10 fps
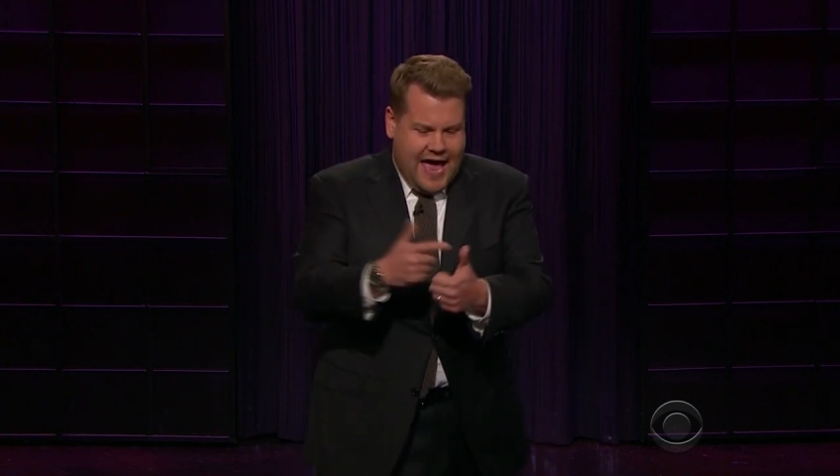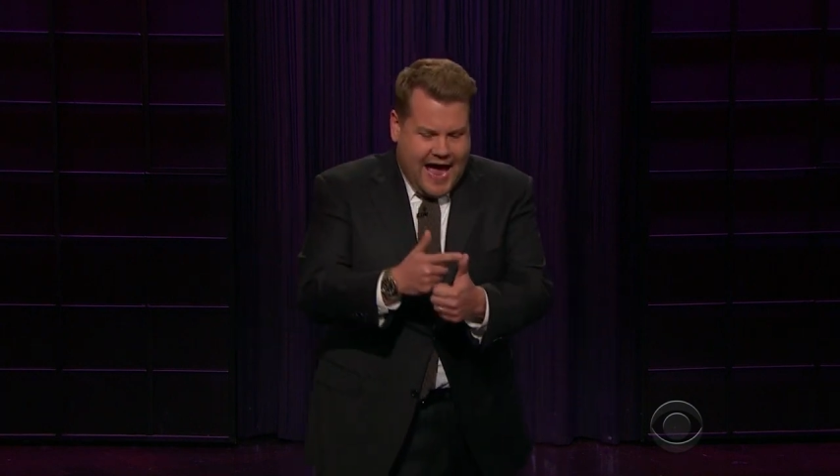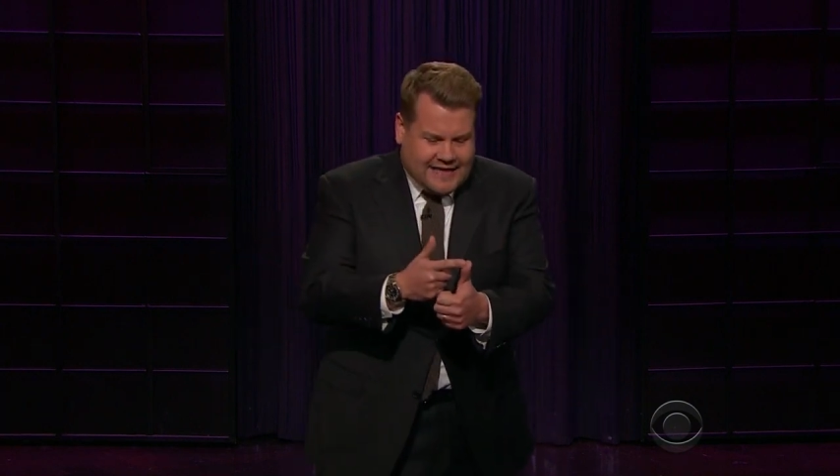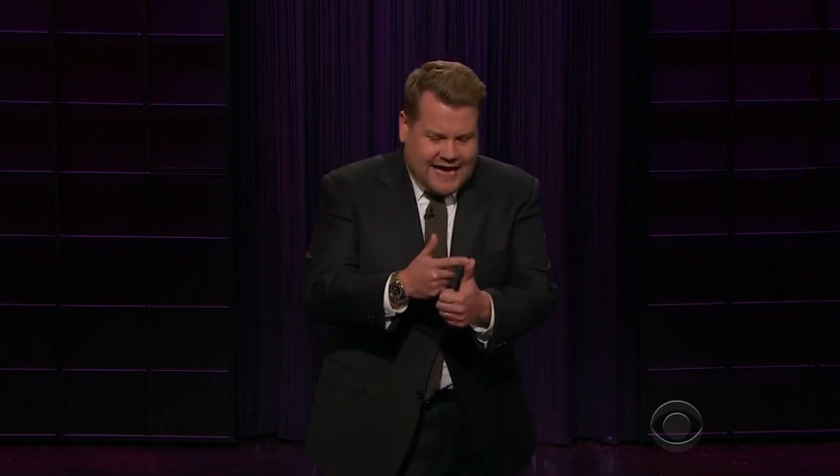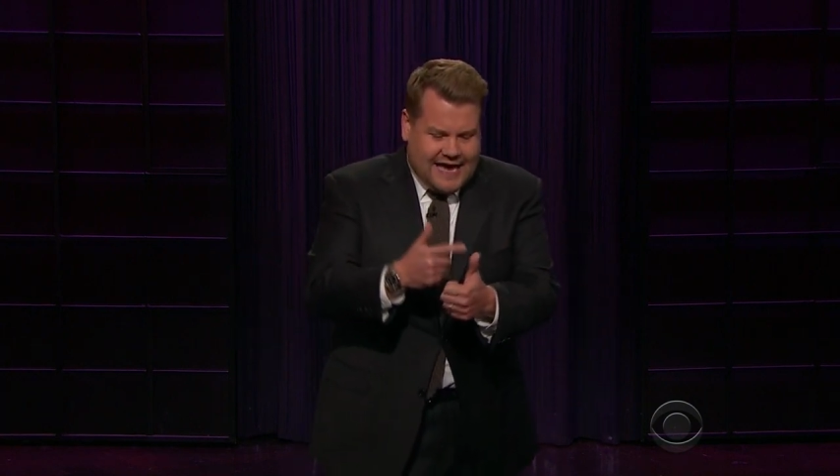
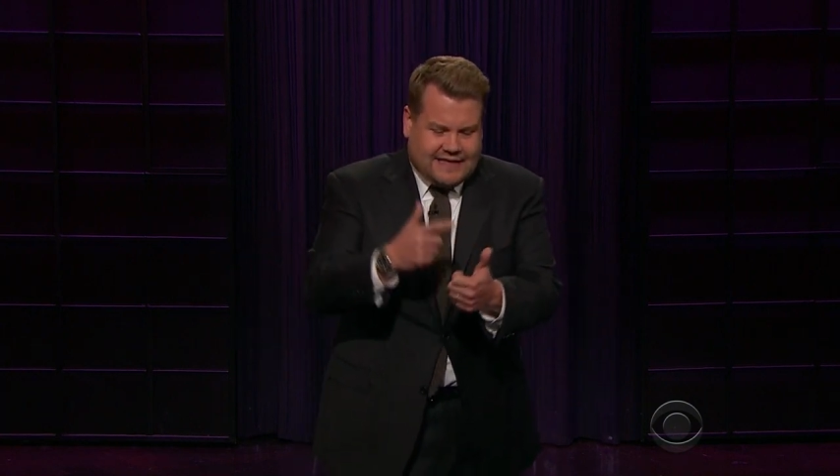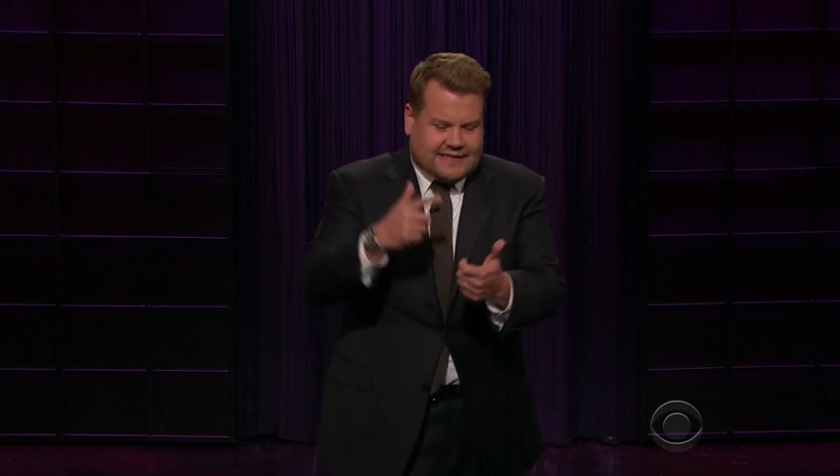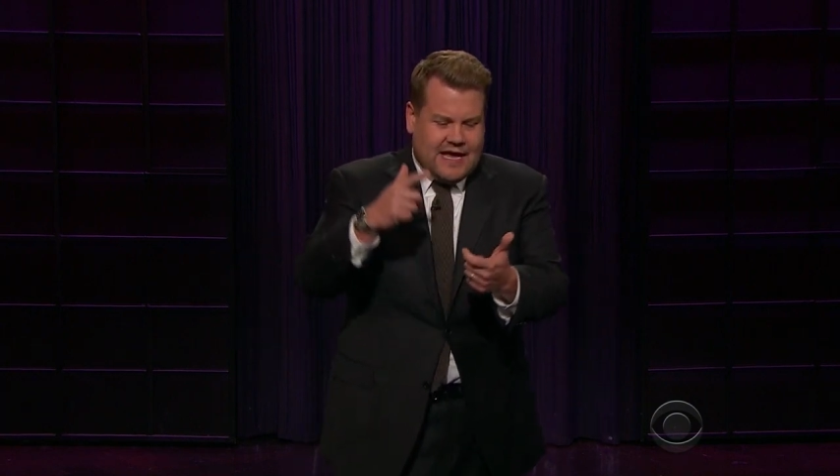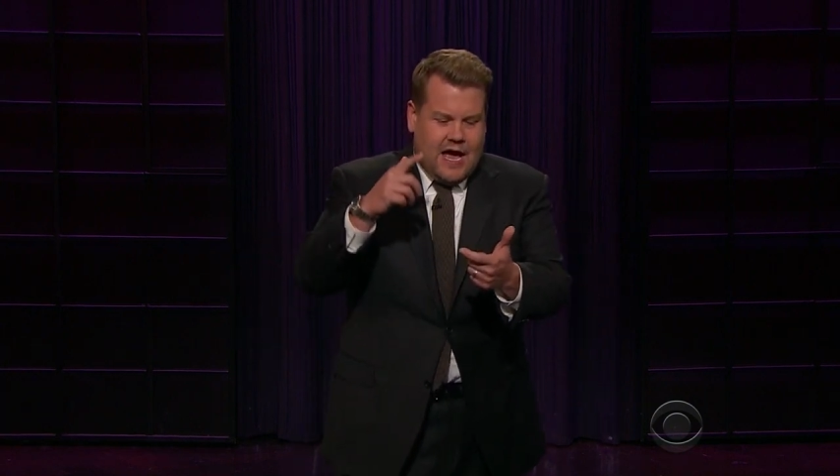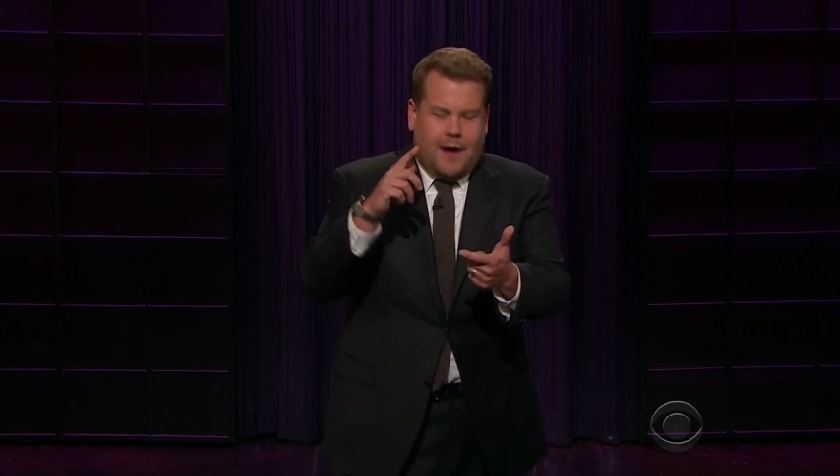
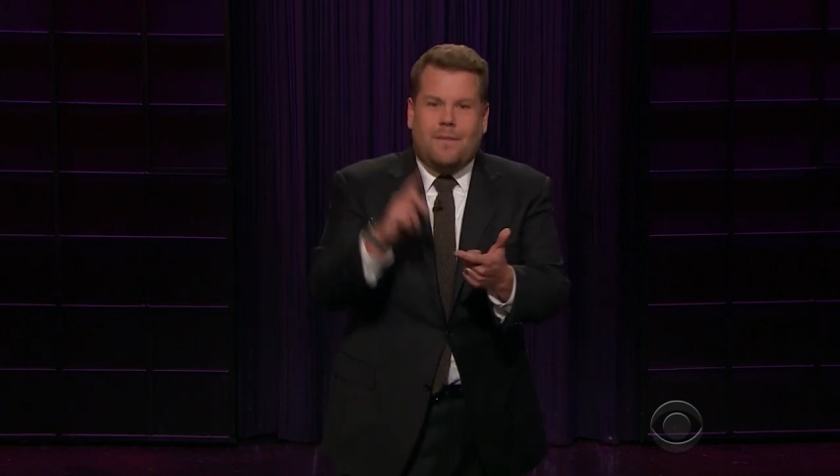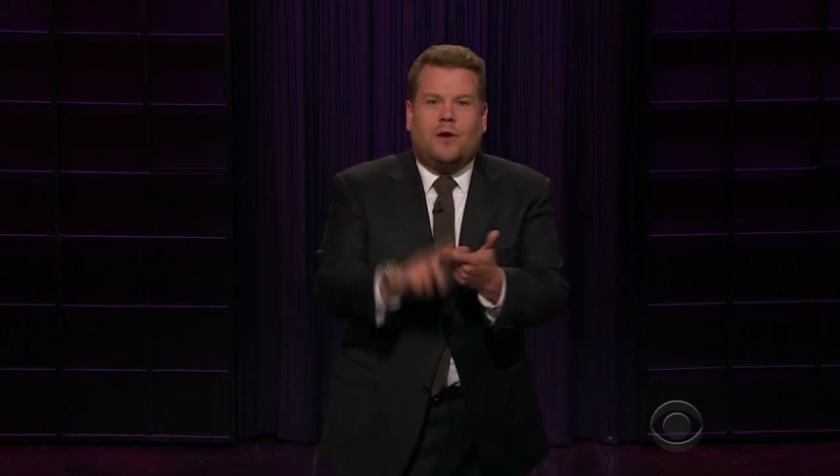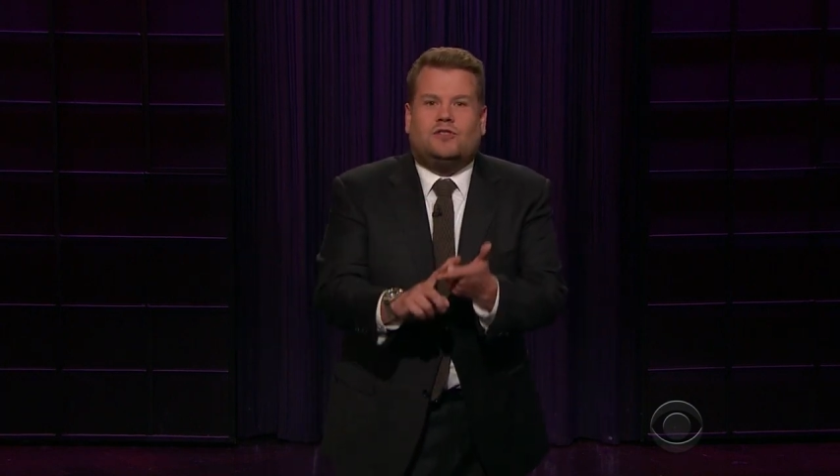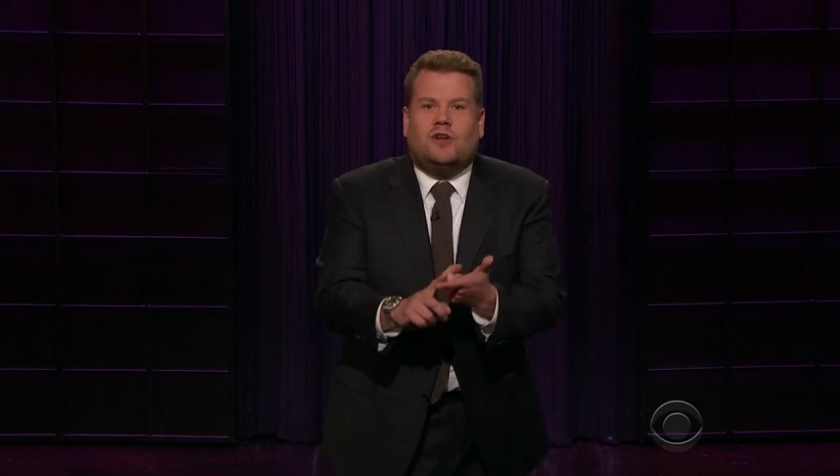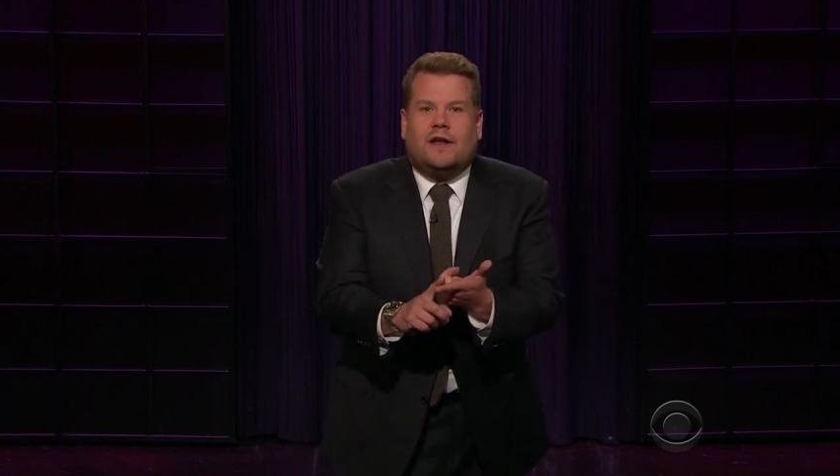Headaches,
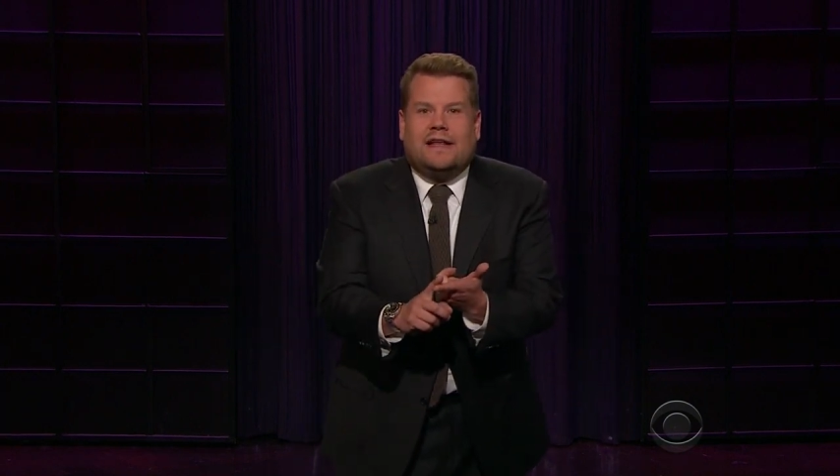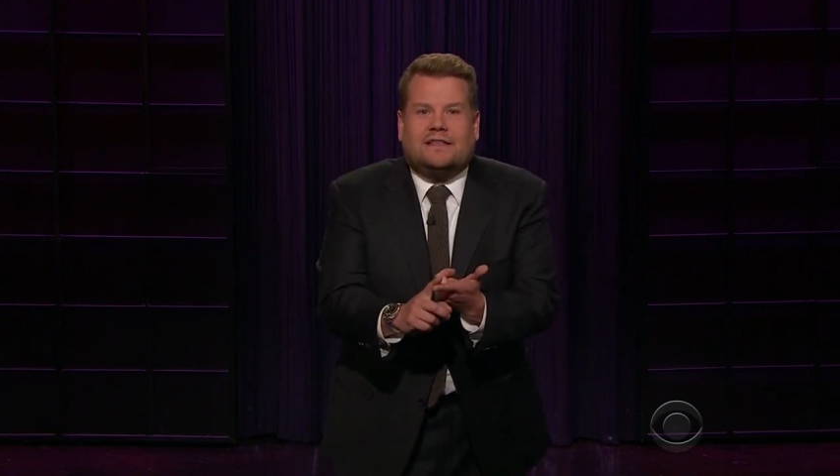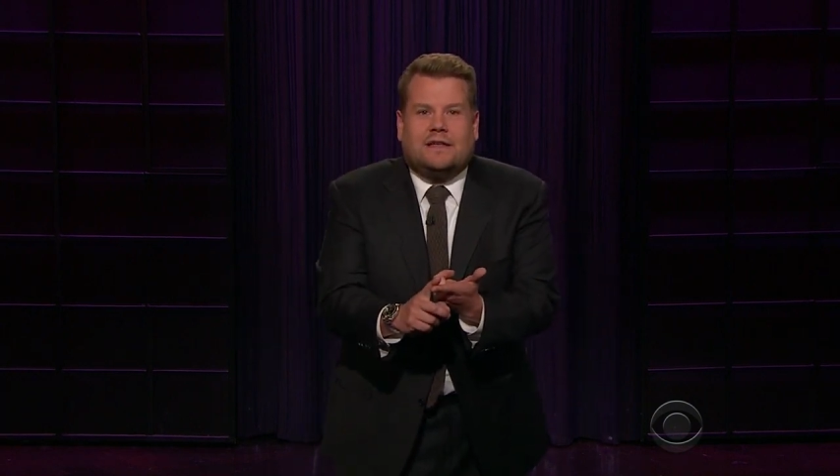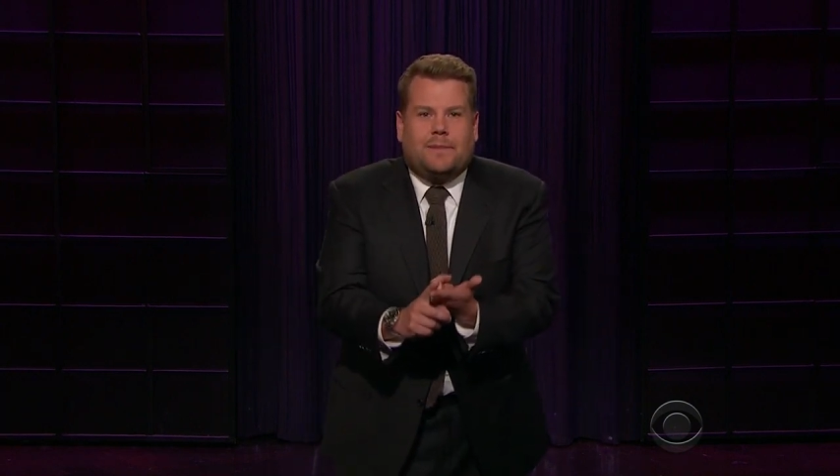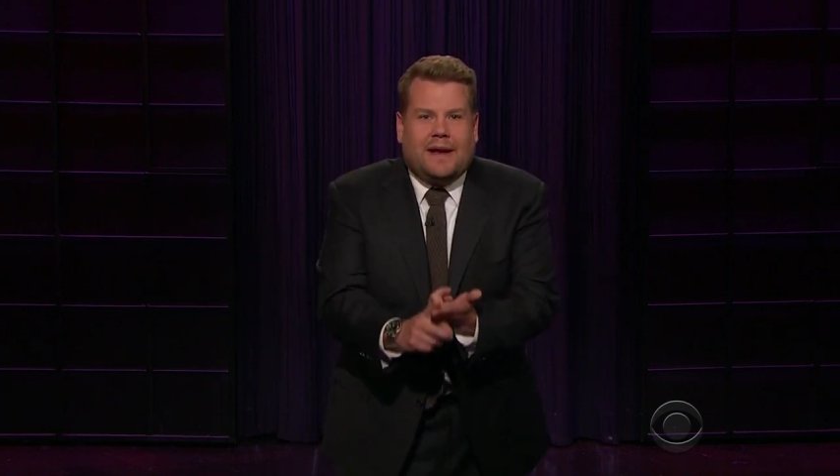emotional
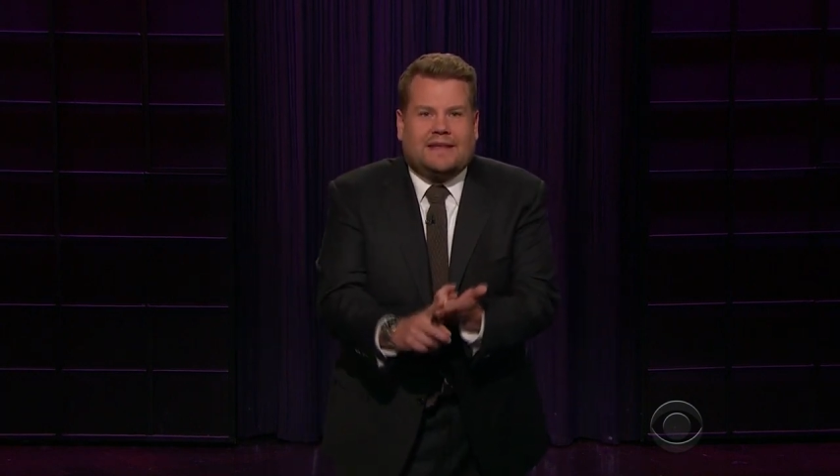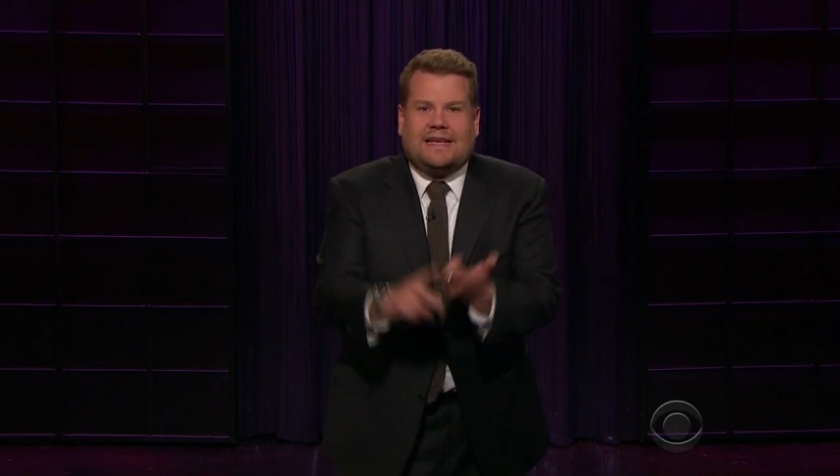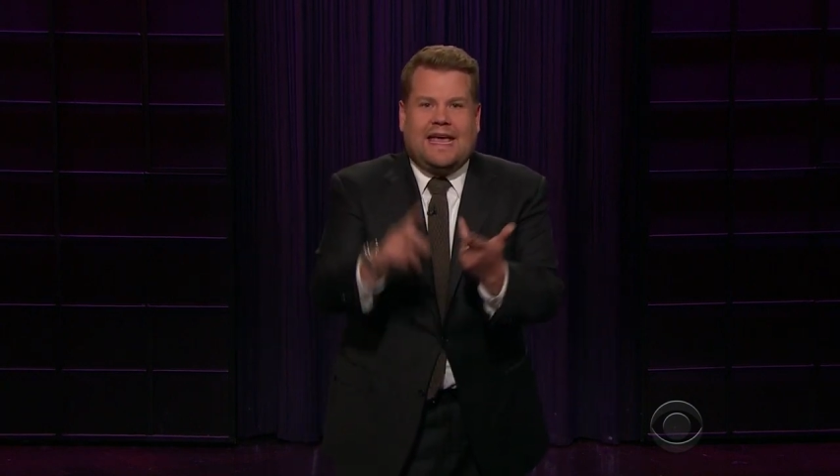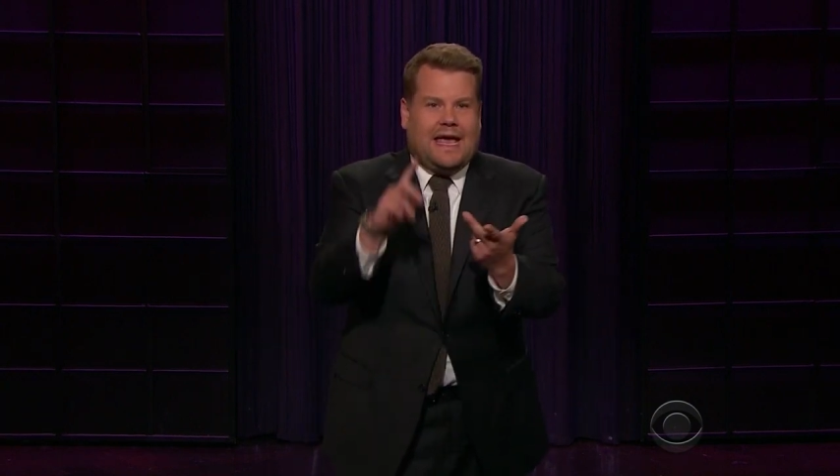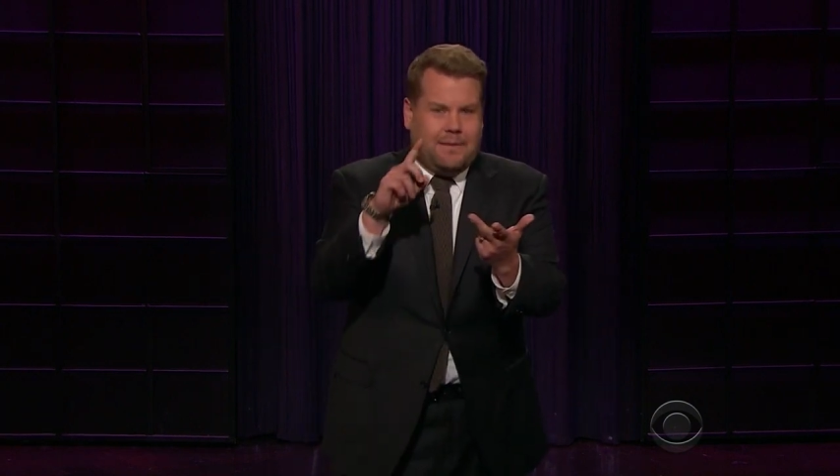instability,